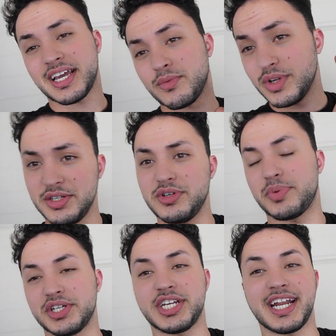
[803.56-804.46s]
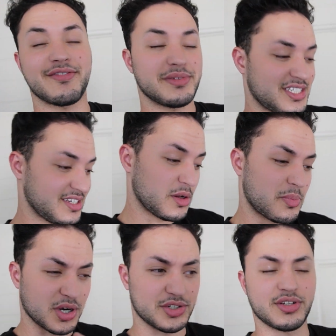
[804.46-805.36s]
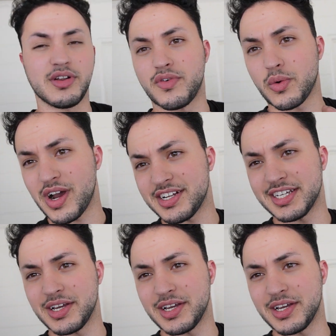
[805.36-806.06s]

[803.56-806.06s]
I really do appreciate every single person for watching.